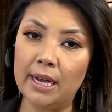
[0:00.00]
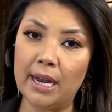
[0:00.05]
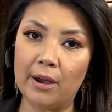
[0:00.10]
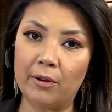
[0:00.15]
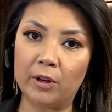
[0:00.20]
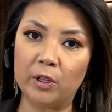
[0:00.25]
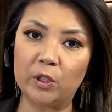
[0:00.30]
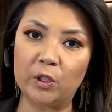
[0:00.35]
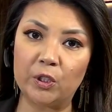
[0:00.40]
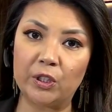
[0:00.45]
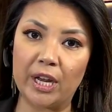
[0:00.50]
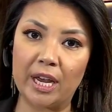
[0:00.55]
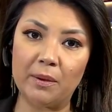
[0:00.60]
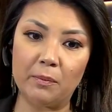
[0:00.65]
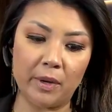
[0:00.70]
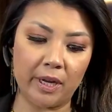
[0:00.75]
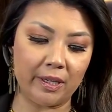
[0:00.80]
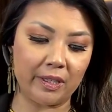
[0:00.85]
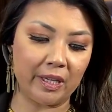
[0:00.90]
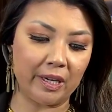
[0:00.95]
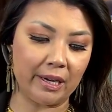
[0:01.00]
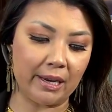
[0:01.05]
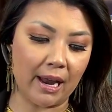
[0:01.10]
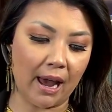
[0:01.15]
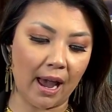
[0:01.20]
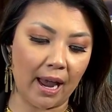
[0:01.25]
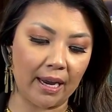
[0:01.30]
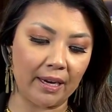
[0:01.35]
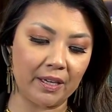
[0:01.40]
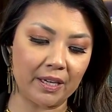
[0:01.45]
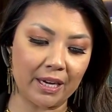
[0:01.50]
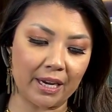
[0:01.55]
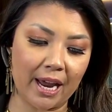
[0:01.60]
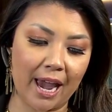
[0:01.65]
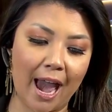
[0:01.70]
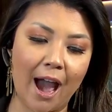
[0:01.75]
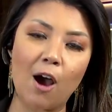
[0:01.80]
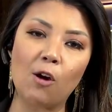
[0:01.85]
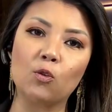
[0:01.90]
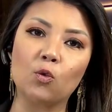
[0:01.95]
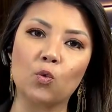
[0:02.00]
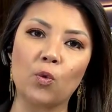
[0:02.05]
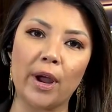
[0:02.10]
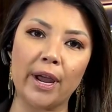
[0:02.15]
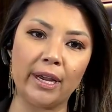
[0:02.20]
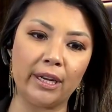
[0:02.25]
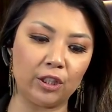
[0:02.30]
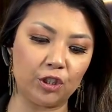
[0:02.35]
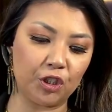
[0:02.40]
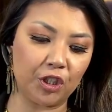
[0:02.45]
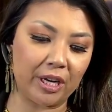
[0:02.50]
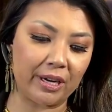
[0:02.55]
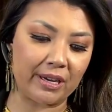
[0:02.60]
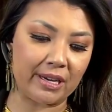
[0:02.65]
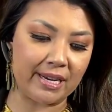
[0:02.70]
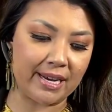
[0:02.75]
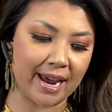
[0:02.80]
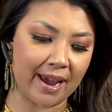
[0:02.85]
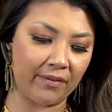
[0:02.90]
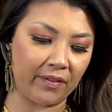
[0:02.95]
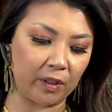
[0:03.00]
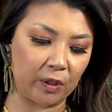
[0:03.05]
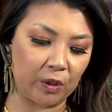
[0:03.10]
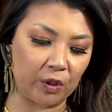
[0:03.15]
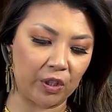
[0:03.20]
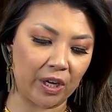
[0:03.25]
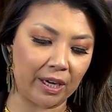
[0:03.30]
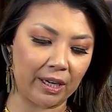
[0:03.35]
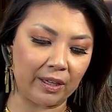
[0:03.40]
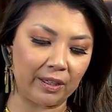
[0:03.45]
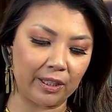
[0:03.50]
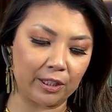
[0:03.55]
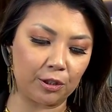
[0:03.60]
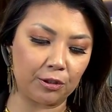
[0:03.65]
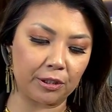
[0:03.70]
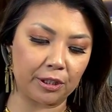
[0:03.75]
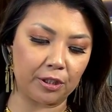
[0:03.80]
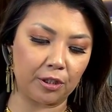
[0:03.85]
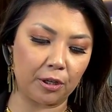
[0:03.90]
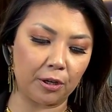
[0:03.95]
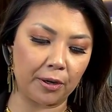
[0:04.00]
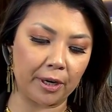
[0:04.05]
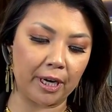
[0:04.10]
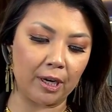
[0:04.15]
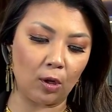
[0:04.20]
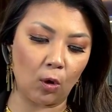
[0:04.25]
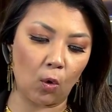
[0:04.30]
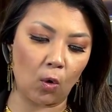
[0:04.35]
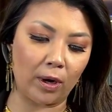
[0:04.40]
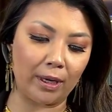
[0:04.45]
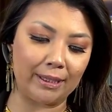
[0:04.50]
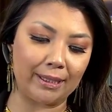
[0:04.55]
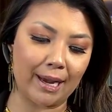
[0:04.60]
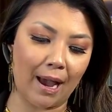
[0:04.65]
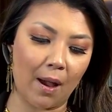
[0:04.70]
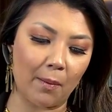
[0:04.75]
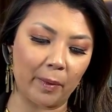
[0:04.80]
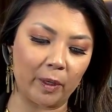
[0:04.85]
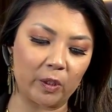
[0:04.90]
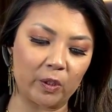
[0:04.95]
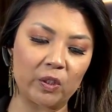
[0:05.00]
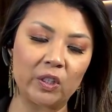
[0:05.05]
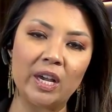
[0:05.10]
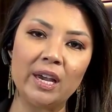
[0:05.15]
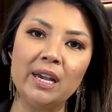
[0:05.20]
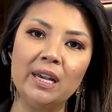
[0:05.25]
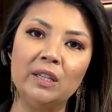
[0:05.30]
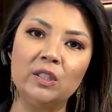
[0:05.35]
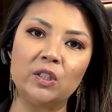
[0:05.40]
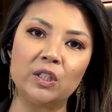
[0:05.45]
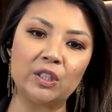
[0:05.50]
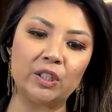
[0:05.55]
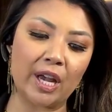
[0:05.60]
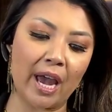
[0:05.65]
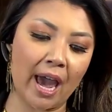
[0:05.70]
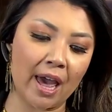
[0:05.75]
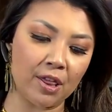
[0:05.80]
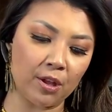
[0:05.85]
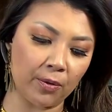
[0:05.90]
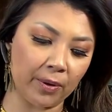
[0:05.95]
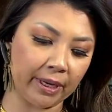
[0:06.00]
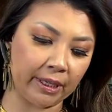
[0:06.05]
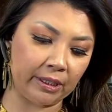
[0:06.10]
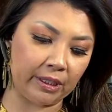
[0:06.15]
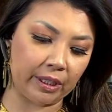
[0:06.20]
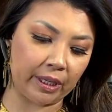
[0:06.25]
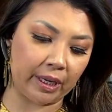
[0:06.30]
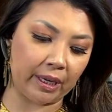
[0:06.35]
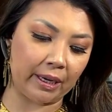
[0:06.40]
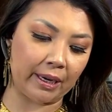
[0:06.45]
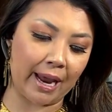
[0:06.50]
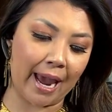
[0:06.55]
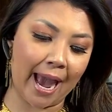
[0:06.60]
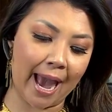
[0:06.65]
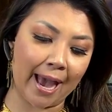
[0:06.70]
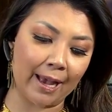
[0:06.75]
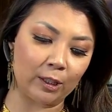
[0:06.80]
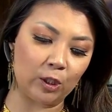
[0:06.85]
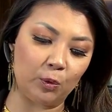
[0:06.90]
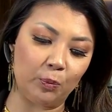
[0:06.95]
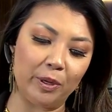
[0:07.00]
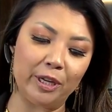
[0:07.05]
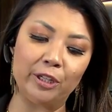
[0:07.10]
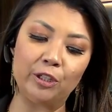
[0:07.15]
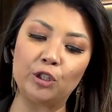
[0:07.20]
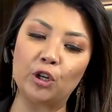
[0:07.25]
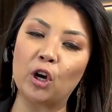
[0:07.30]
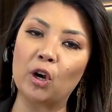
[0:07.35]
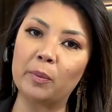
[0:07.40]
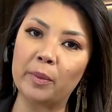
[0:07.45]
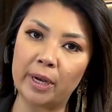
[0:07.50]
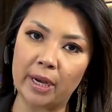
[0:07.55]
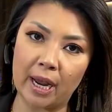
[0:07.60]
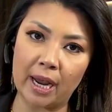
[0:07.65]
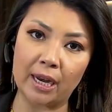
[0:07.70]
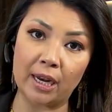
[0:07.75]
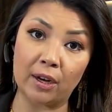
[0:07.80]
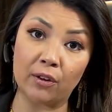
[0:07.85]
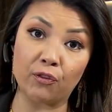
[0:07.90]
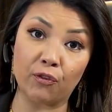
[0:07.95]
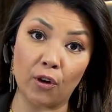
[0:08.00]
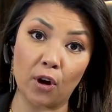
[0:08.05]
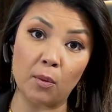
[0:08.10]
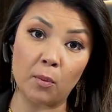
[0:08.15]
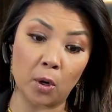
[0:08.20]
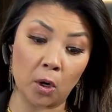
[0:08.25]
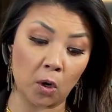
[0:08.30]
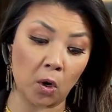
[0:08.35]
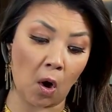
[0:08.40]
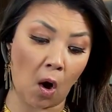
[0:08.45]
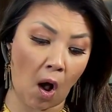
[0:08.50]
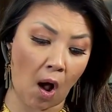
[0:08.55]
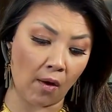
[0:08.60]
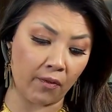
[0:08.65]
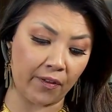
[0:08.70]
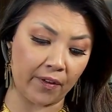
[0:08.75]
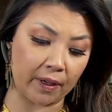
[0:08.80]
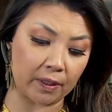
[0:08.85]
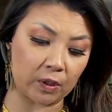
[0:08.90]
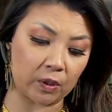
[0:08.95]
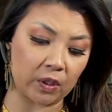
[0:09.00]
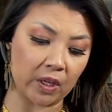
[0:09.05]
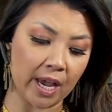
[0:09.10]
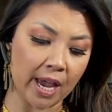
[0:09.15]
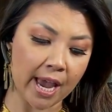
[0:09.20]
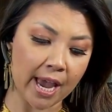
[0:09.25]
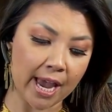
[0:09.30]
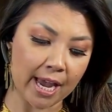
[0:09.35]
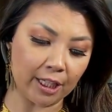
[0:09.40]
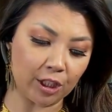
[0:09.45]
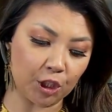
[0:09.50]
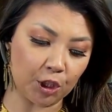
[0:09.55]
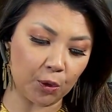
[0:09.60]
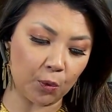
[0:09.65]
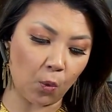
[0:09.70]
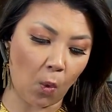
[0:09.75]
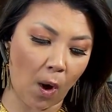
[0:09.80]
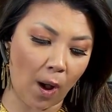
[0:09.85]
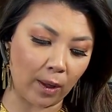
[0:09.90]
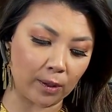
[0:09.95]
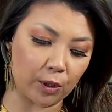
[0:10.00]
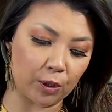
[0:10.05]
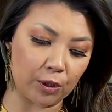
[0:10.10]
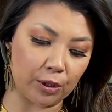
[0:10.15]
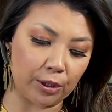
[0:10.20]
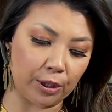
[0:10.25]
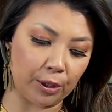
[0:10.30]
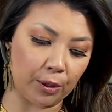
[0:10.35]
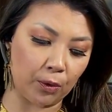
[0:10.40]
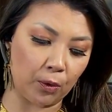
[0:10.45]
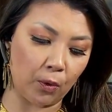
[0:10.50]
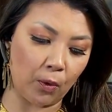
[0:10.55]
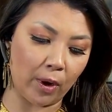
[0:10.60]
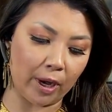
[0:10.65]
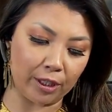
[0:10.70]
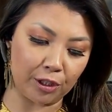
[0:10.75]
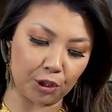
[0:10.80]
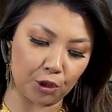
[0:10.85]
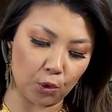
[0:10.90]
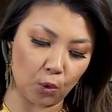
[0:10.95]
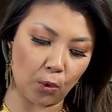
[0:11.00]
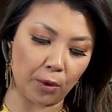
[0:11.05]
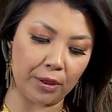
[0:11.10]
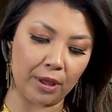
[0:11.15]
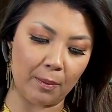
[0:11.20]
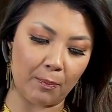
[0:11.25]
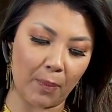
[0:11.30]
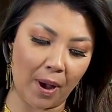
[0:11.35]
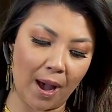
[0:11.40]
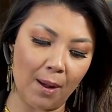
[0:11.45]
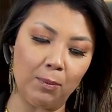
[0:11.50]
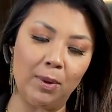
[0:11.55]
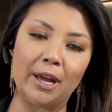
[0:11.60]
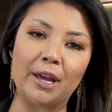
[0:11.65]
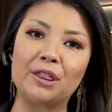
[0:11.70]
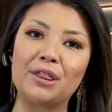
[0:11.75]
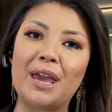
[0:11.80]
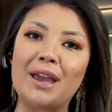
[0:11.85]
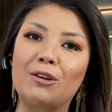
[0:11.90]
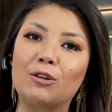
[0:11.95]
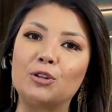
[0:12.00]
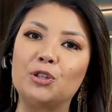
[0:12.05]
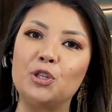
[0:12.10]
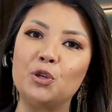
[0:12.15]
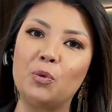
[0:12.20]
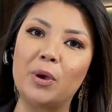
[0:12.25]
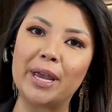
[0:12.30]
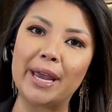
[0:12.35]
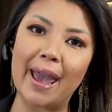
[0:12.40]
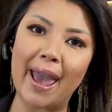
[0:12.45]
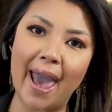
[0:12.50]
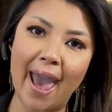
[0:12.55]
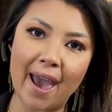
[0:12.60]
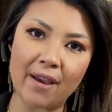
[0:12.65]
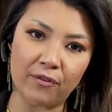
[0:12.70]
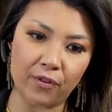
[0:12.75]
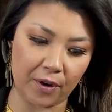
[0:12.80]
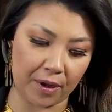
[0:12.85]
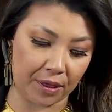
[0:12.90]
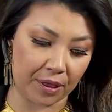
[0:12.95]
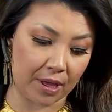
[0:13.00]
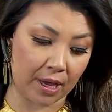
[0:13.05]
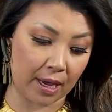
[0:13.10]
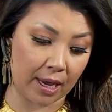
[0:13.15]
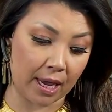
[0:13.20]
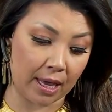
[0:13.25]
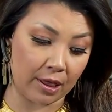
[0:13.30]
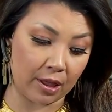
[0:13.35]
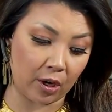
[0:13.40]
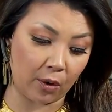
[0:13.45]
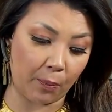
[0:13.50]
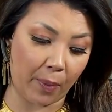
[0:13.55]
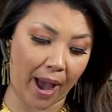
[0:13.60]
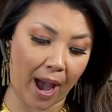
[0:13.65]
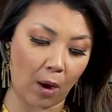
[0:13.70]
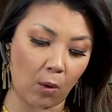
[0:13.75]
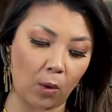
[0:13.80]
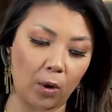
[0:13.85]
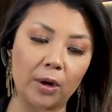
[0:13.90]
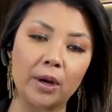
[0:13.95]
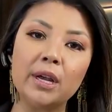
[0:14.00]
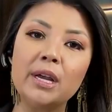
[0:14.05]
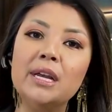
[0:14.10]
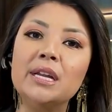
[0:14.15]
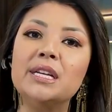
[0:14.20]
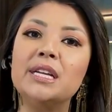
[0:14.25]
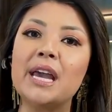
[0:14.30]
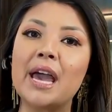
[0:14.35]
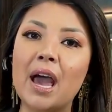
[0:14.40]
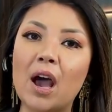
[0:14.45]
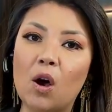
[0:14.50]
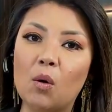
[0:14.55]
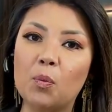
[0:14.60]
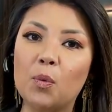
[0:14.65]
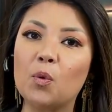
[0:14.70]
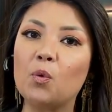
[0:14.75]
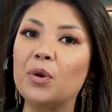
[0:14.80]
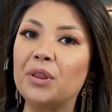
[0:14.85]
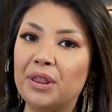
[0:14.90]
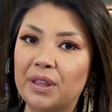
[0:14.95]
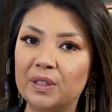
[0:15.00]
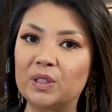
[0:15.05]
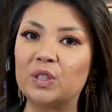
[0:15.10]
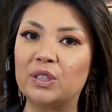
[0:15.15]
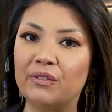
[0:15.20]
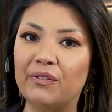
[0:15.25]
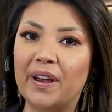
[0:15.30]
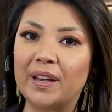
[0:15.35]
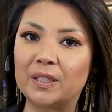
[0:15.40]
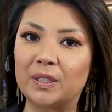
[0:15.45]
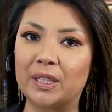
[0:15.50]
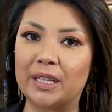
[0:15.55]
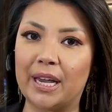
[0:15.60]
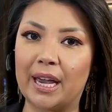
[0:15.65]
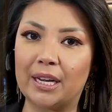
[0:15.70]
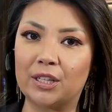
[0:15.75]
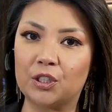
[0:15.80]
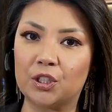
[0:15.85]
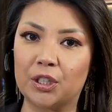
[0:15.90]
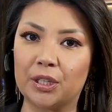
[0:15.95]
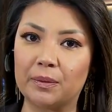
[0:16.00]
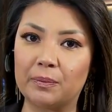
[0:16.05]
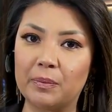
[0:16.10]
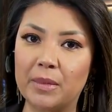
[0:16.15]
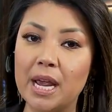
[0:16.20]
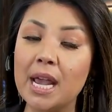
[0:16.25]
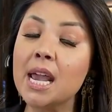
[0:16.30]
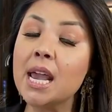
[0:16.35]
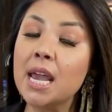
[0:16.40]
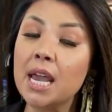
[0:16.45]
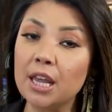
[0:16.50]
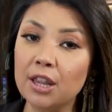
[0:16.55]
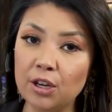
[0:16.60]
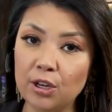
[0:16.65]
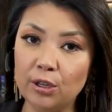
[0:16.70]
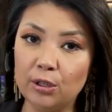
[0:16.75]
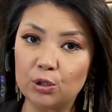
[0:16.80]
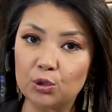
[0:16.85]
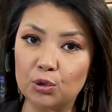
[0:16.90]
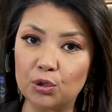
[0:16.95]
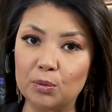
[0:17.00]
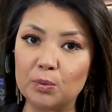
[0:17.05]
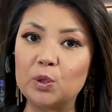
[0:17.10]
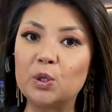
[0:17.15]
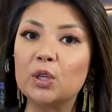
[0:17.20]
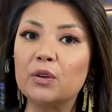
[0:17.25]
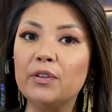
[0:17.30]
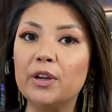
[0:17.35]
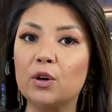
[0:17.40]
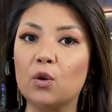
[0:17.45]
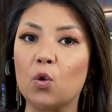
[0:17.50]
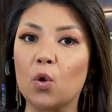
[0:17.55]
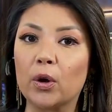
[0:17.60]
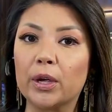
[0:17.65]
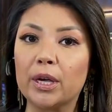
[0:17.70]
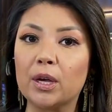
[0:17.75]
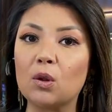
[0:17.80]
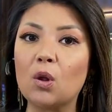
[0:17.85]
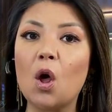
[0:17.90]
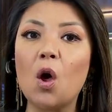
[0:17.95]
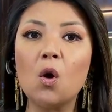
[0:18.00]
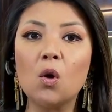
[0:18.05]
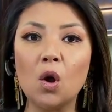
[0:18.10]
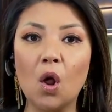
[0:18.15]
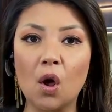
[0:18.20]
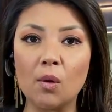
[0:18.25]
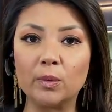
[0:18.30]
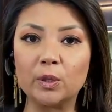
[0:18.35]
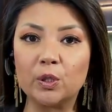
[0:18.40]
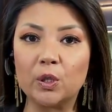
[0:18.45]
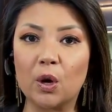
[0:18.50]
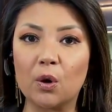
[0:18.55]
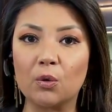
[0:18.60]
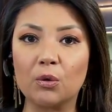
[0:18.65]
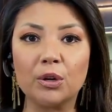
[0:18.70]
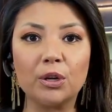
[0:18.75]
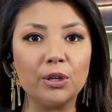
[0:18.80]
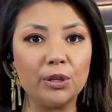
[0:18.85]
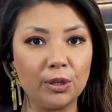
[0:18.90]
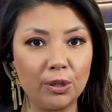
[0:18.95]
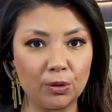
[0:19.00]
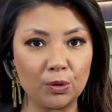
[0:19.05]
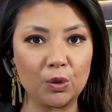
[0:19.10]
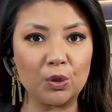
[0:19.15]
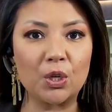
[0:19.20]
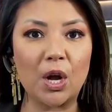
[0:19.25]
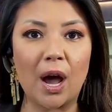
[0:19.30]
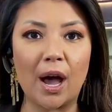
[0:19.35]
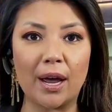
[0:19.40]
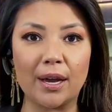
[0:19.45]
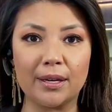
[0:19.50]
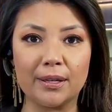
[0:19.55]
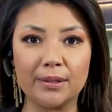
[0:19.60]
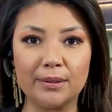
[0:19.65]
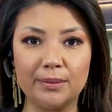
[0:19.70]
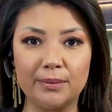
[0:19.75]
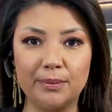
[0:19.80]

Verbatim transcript: Now, in a statement tonight, an outraged and devastated District Attorney Laura Thomas says Etherington has been terminated from her office, and she wants to assure the public they are doing everything in their power to help with this investigation. In the newsroom, Sylvia Corkill, Oklahoma's Own, News 9.